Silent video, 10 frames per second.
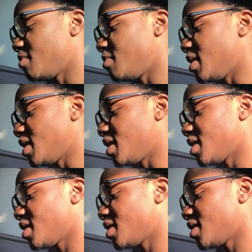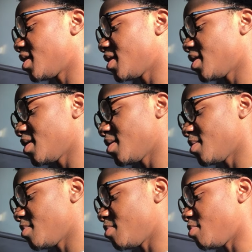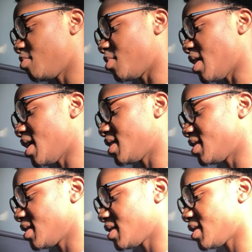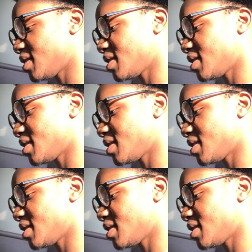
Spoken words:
big brands